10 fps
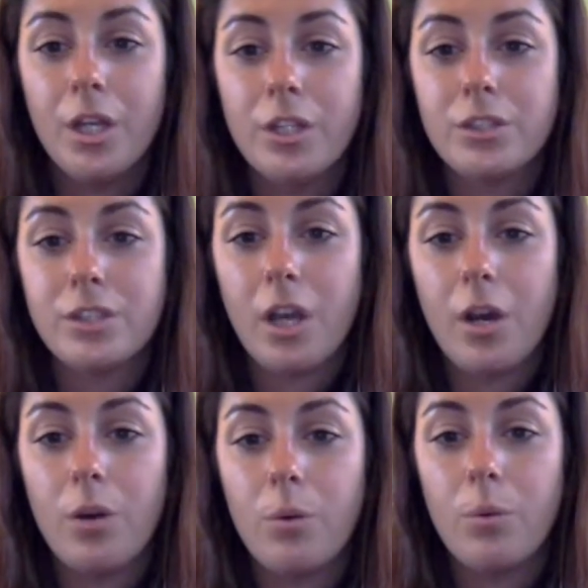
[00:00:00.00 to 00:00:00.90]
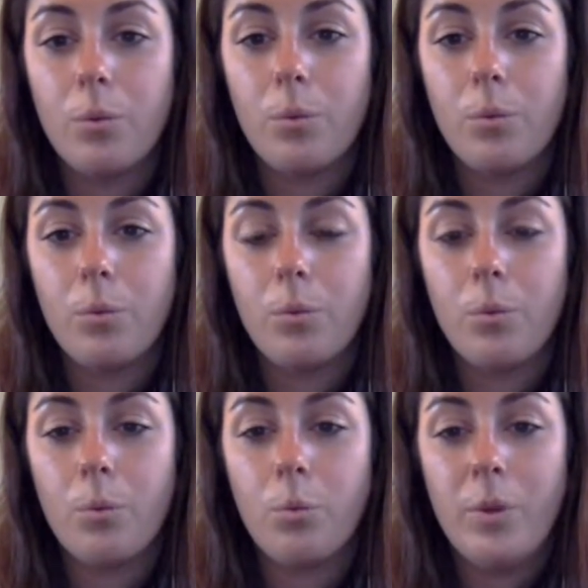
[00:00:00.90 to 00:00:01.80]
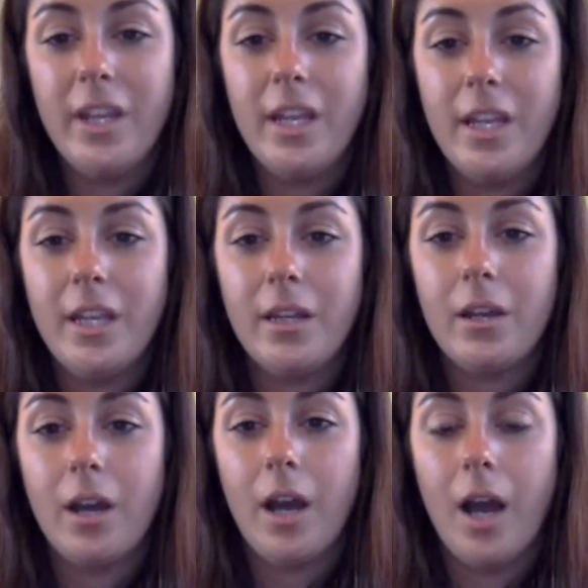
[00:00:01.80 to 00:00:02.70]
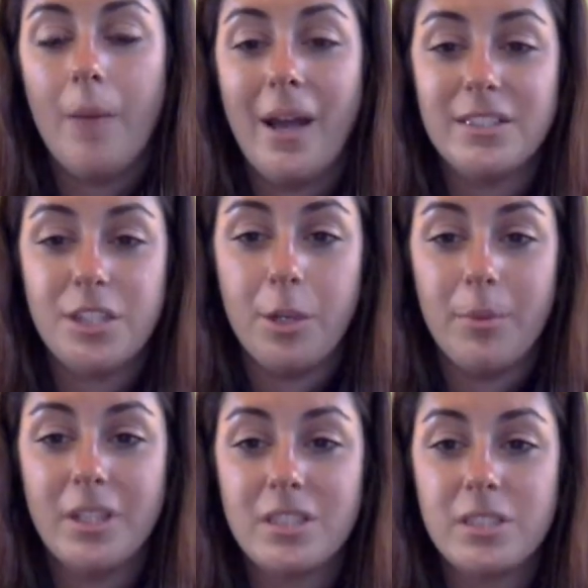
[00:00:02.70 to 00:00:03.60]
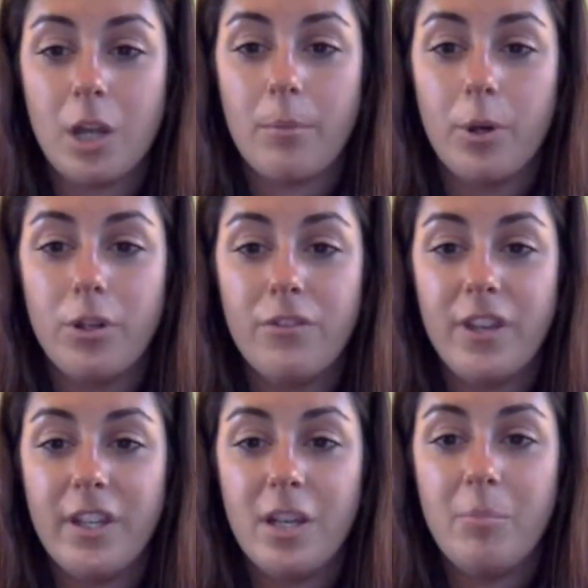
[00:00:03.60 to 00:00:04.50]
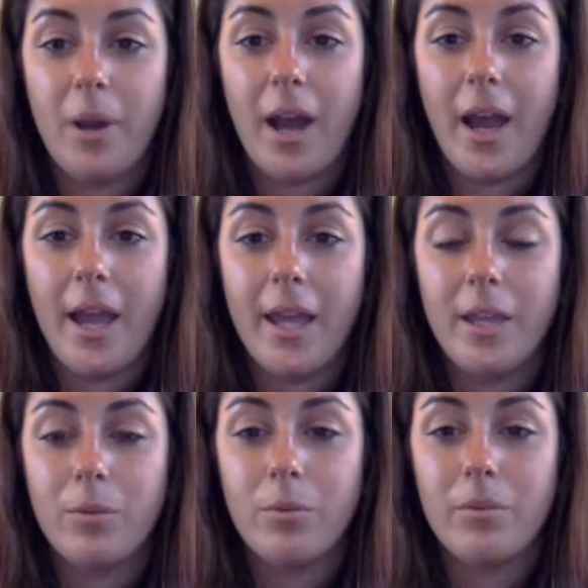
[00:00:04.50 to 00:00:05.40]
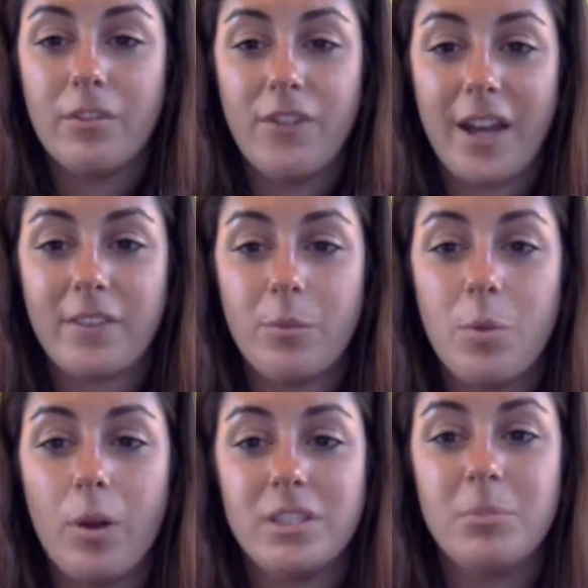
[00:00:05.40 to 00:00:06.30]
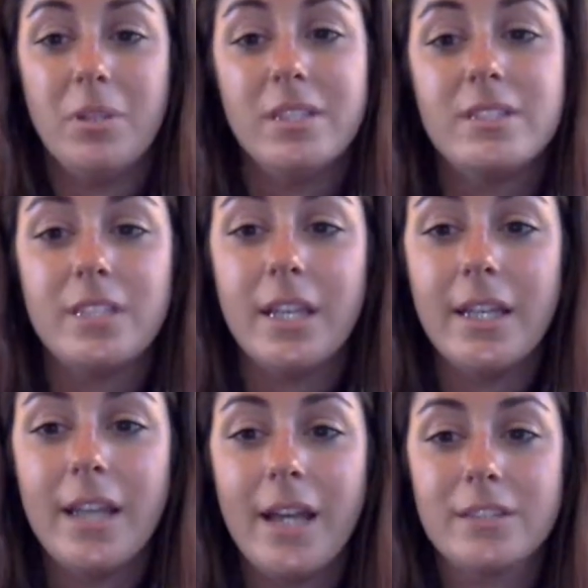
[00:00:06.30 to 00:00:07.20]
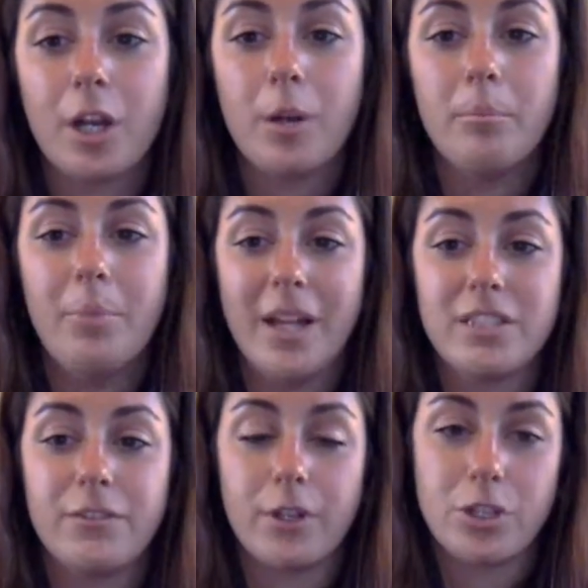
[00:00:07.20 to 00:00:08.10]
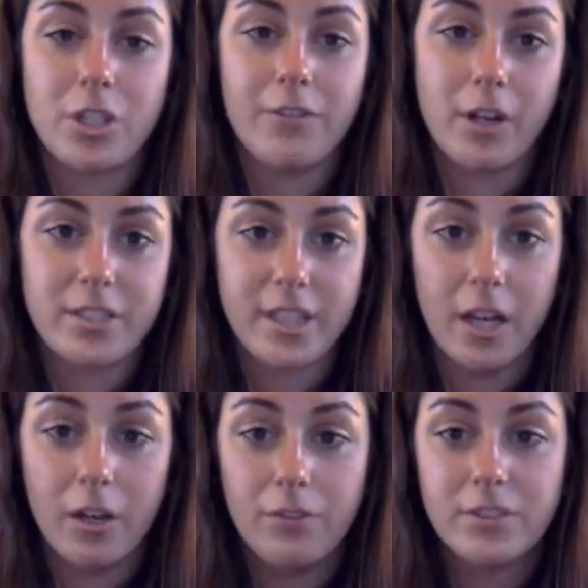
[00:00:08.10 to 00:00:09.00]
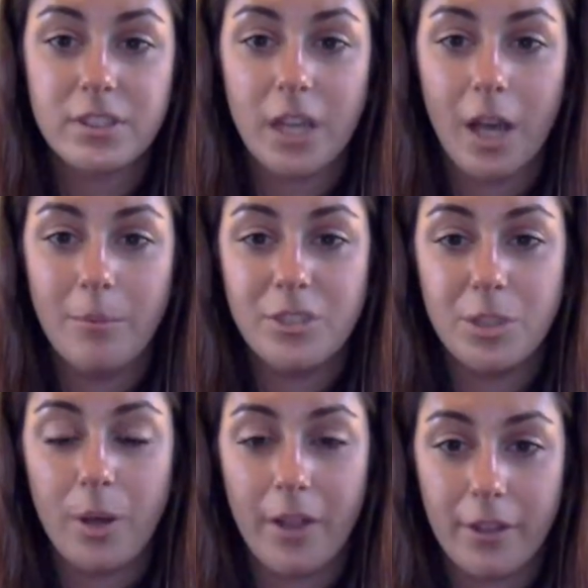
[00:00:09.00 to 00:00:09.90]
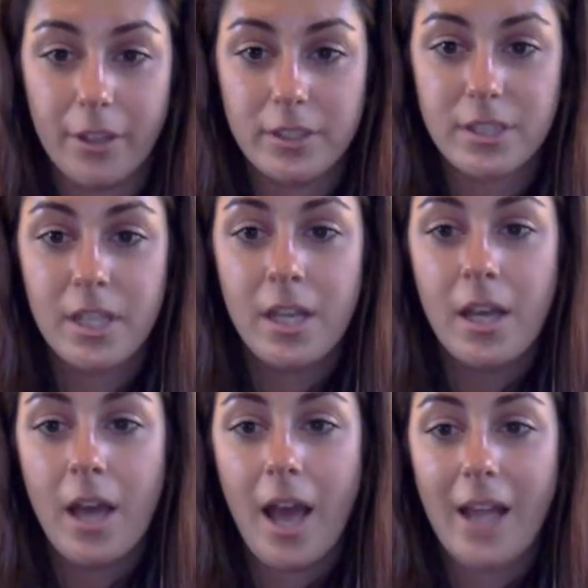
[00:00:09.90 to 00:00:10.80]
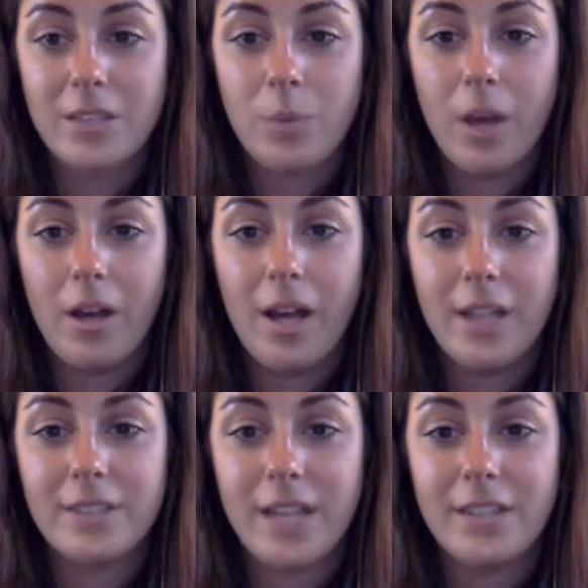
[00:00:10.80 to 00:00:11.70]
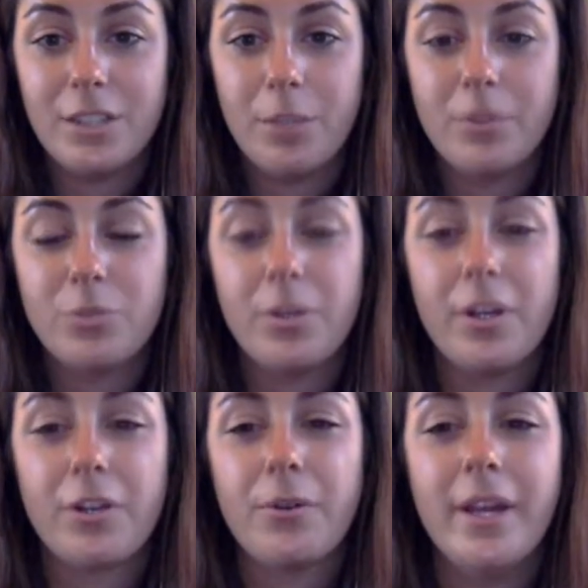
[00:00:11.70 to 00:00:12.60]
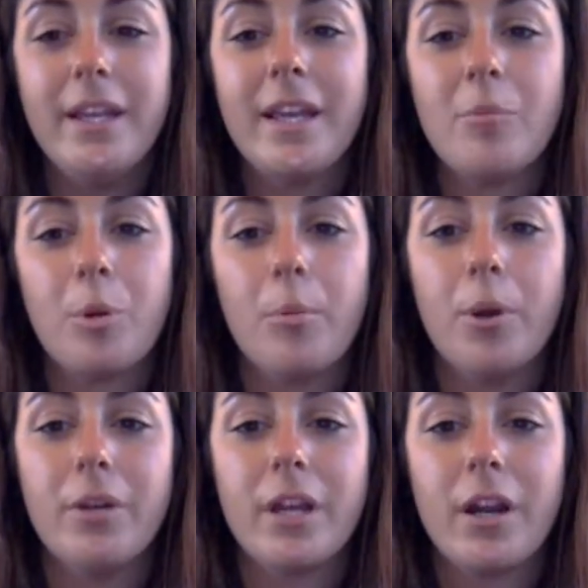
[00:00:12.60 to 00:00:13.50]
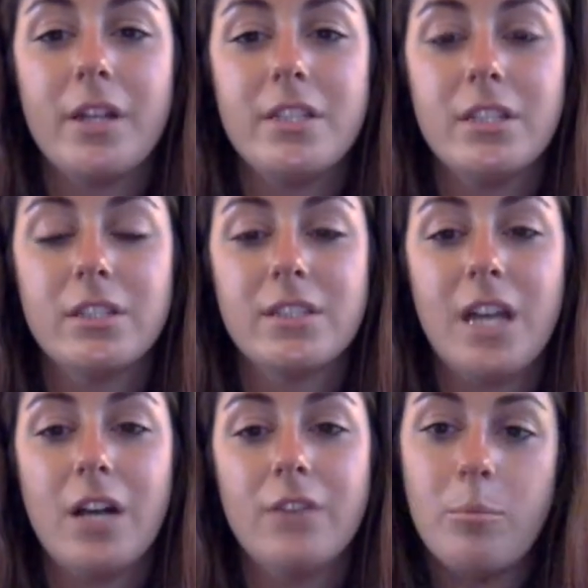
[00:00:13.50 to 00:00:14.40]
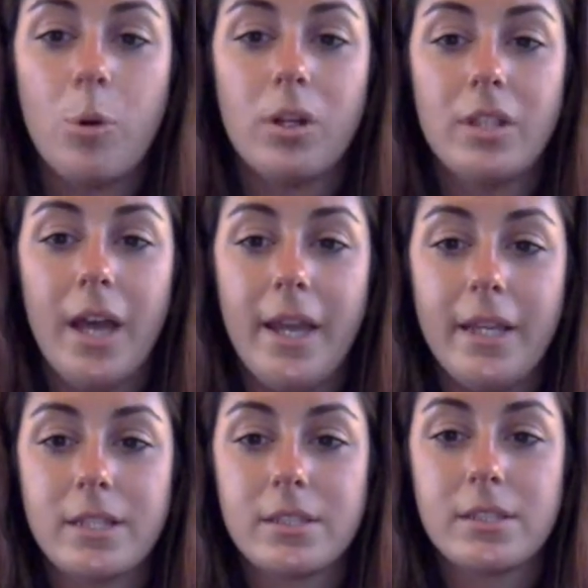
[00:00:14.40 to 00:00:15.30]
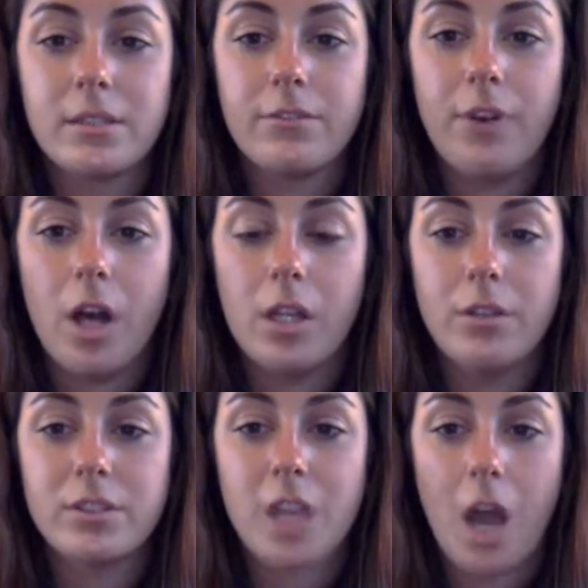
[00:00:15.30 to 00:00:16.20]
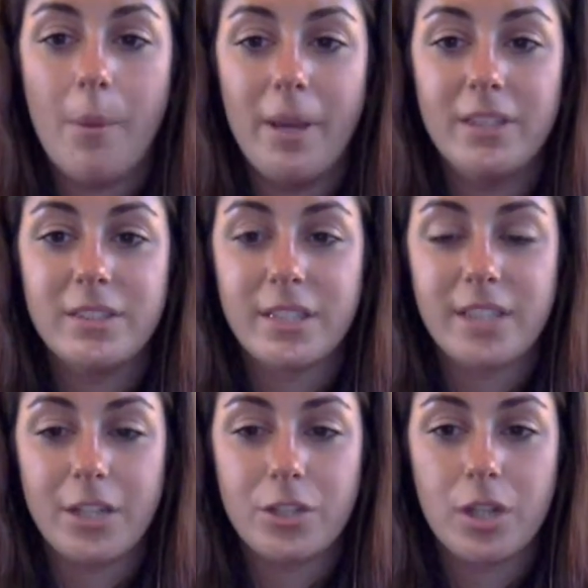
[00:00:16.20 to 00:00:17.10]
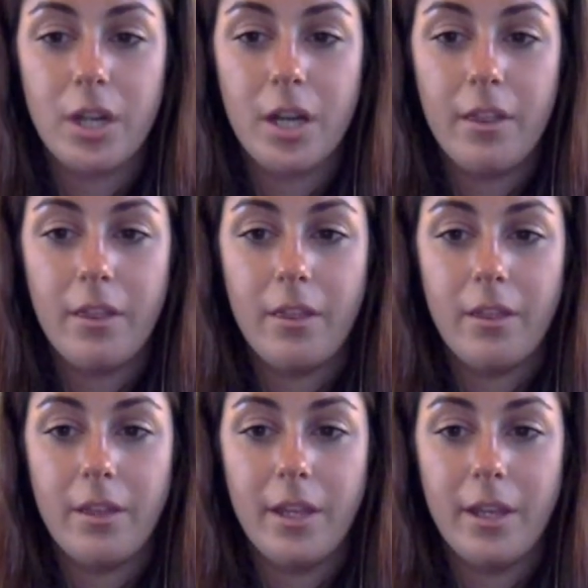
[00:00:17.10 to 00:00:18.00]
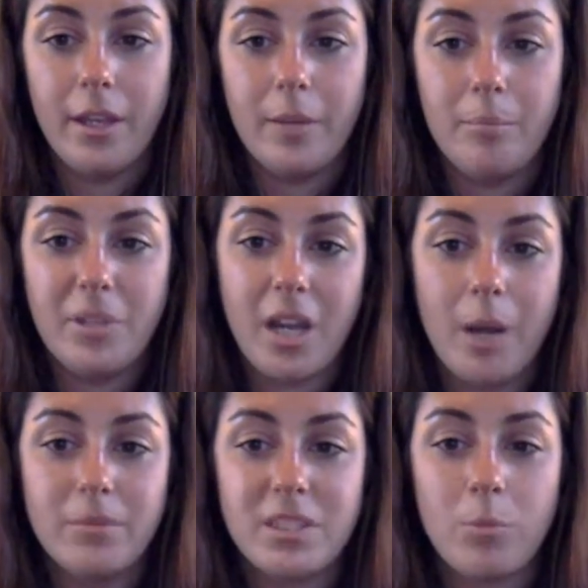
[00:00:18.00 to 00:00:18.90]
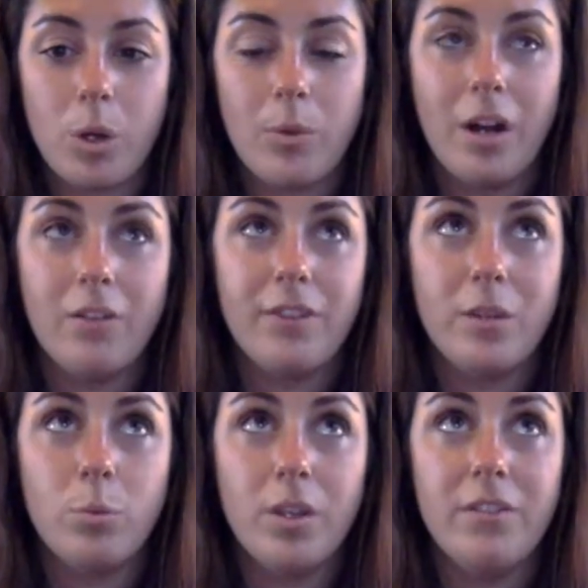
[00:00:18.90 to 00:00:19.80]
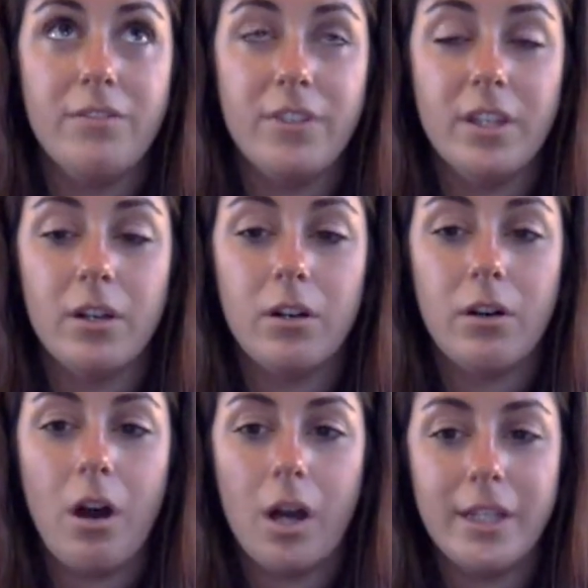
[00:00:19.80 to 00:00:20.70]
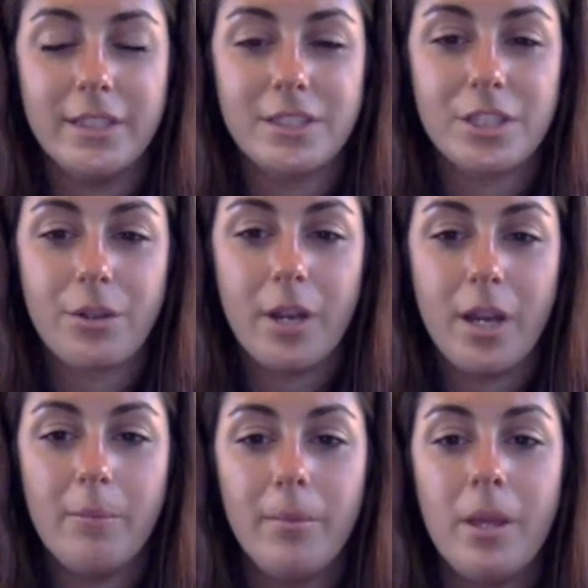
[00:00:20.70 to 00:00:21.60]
So we, as humans, are motivated by the fact that we want to be seen as our best version of ourselves to others, as well as humans, we are creating and promoting our ideal selves. More likes, follows, comments, etc., it becomes the more relevant we feel on Instagram.